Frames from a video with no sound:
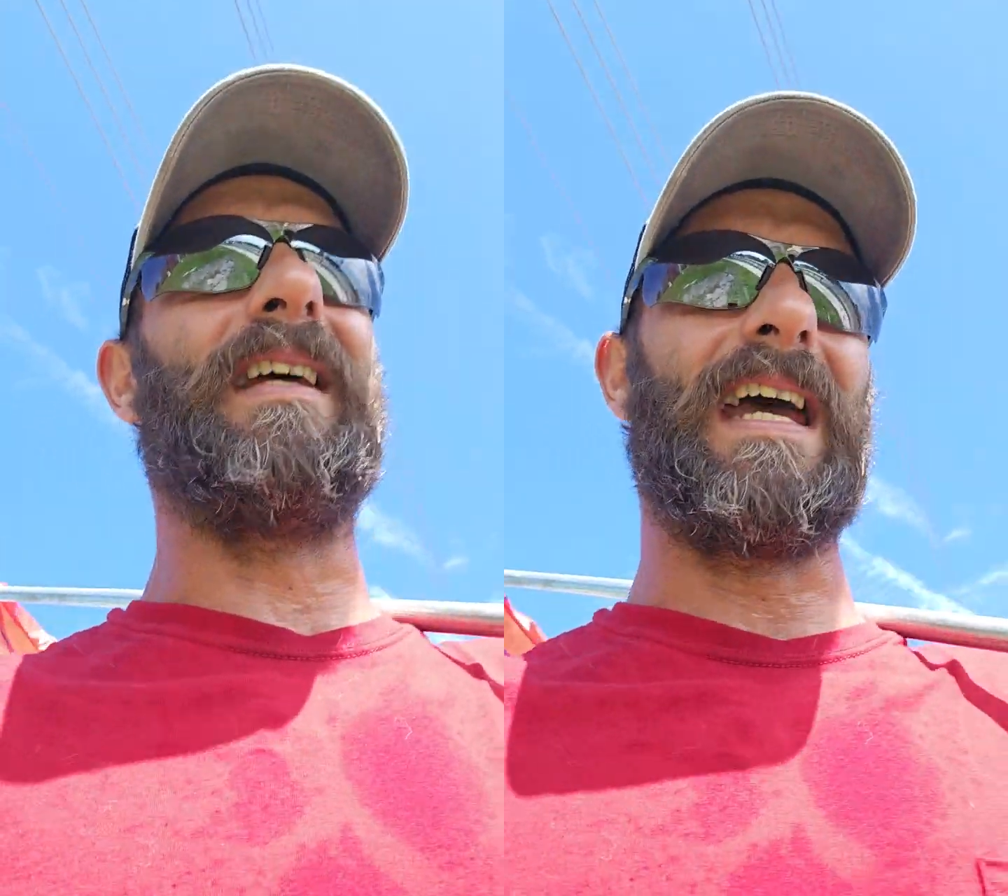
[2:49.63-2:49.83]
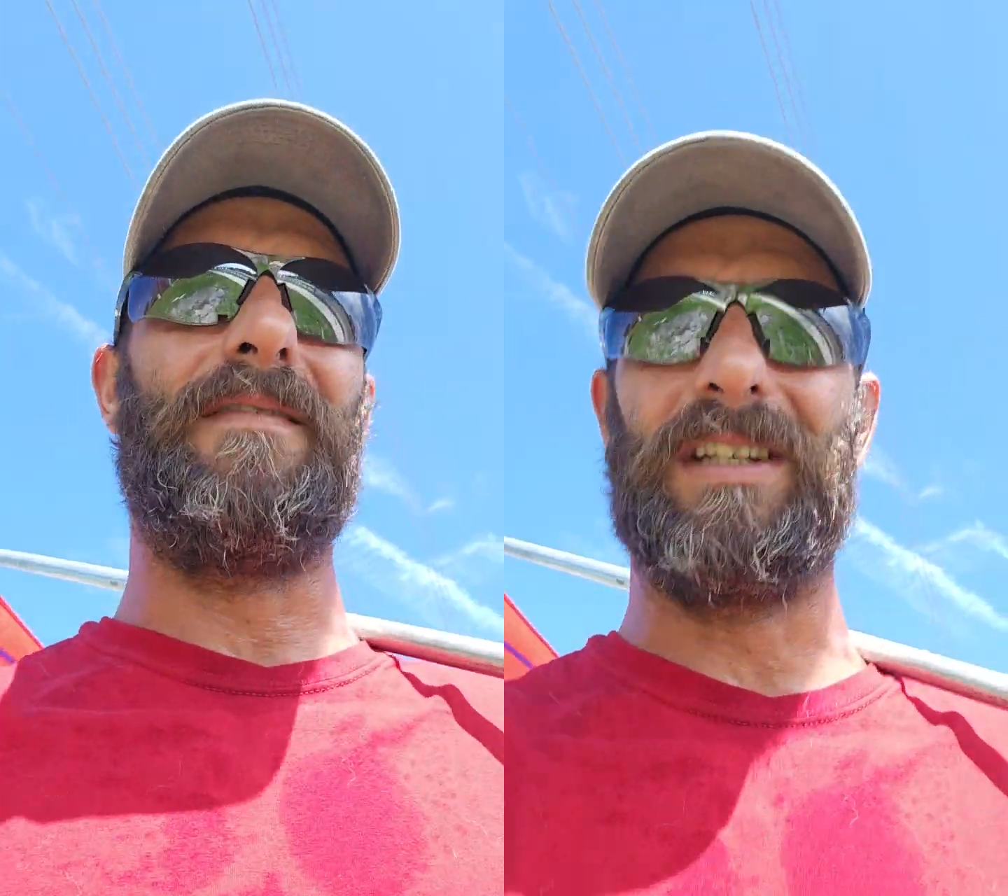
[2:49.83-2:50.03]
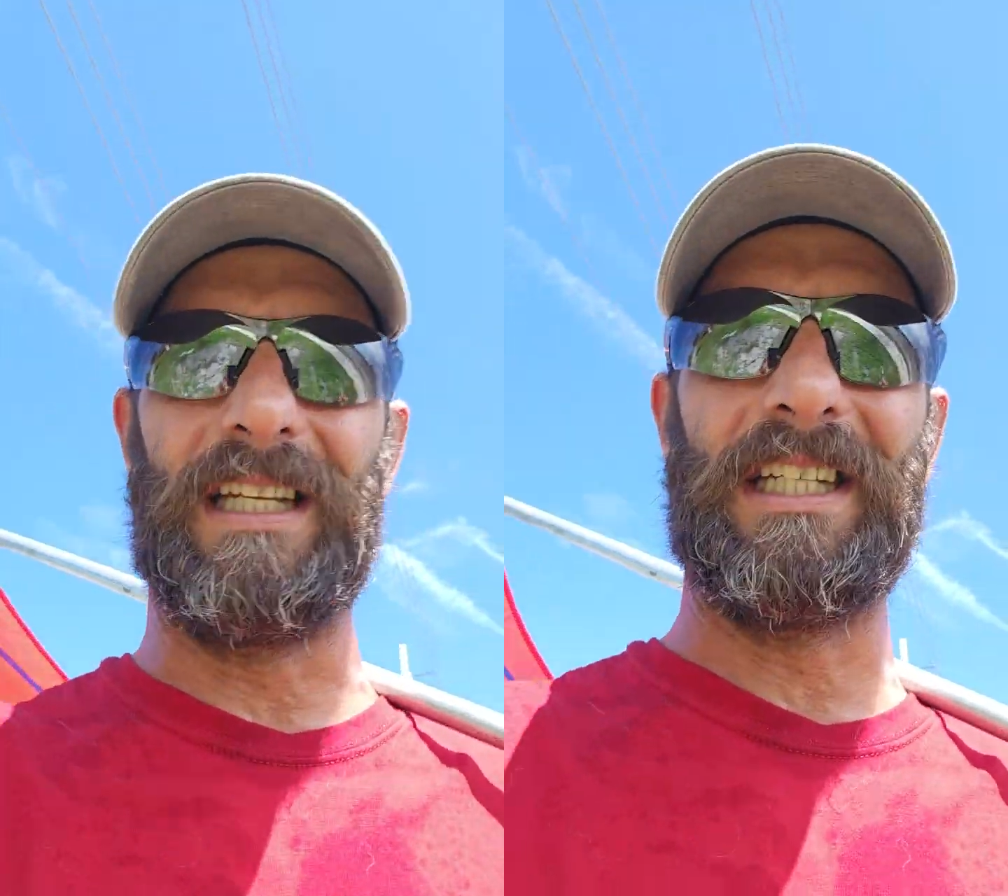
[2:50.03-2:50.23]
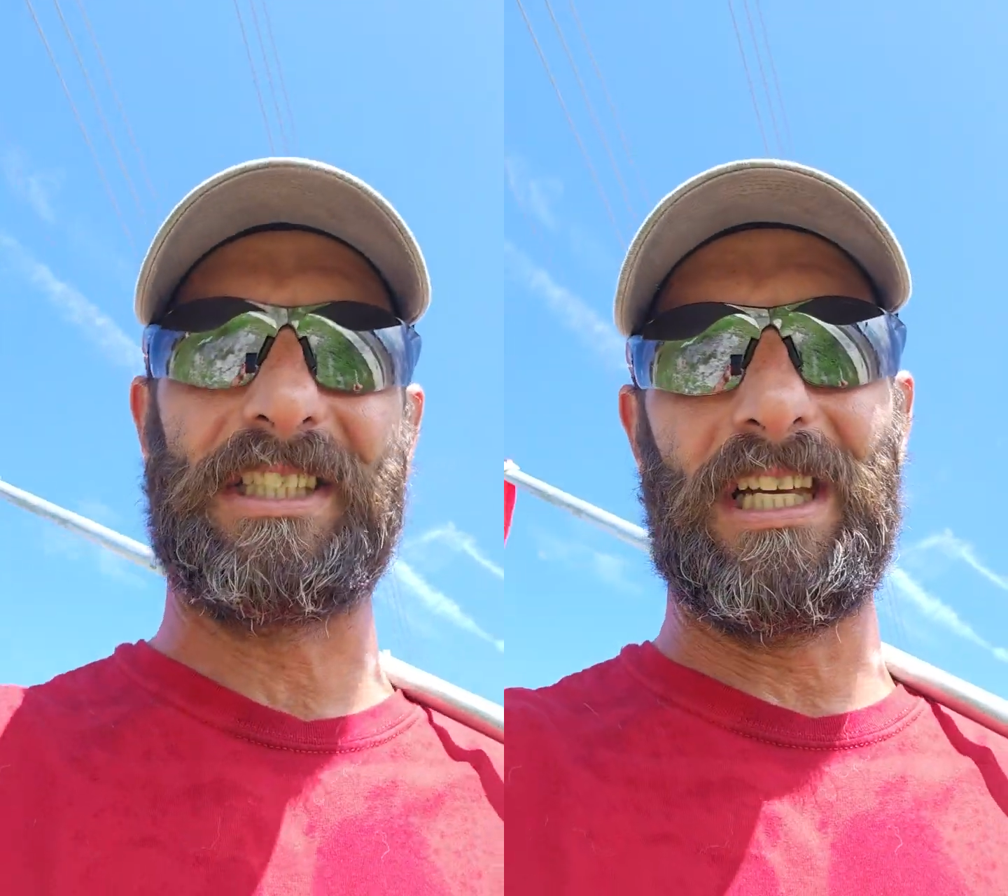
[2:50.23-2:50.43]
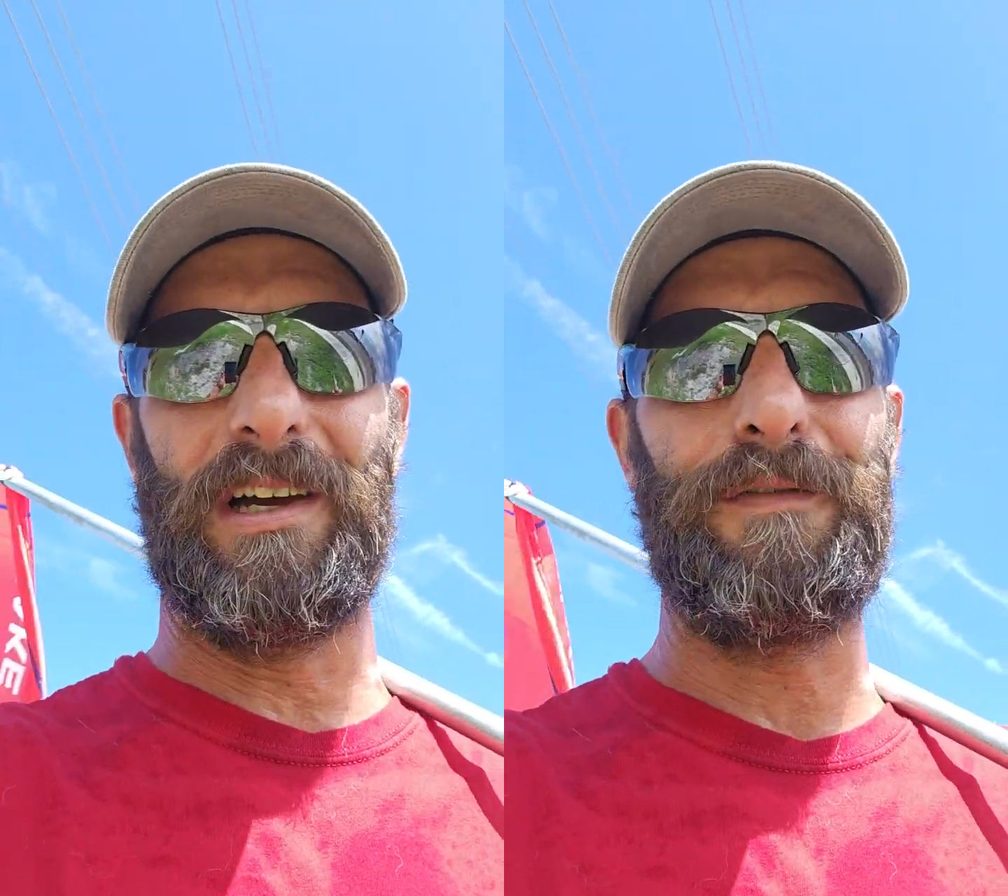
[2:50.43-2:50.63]
they have a
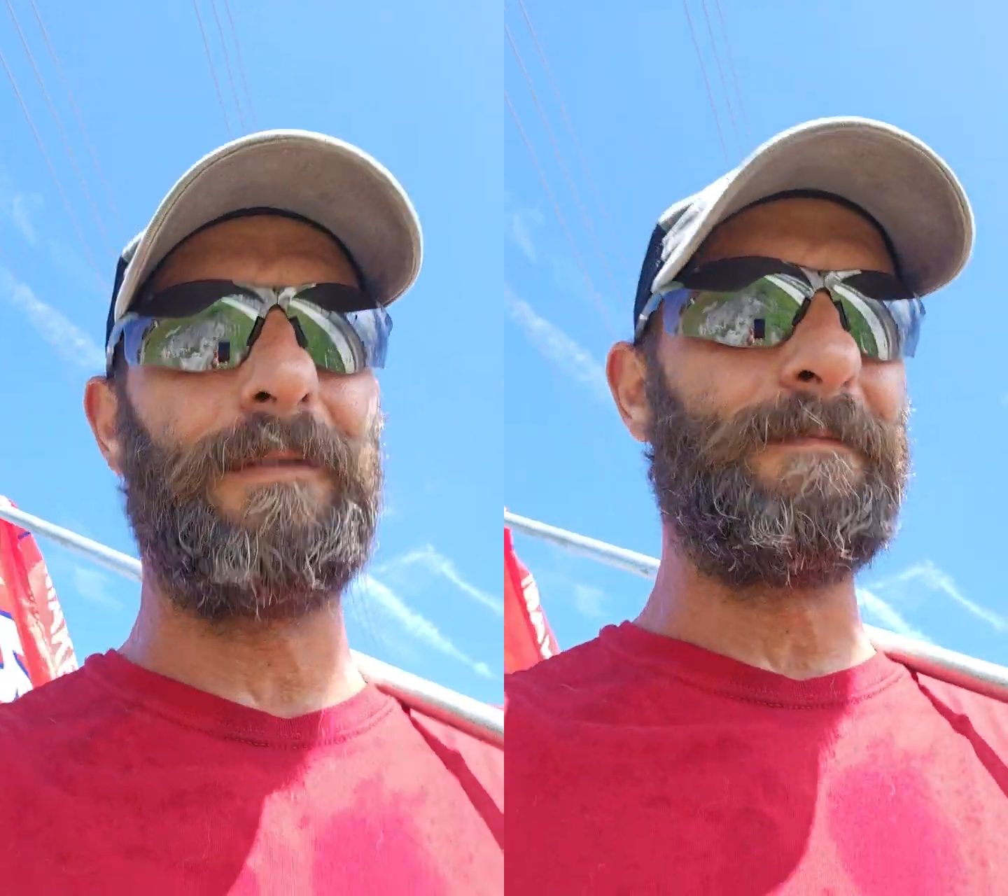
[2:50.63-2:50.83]
list of.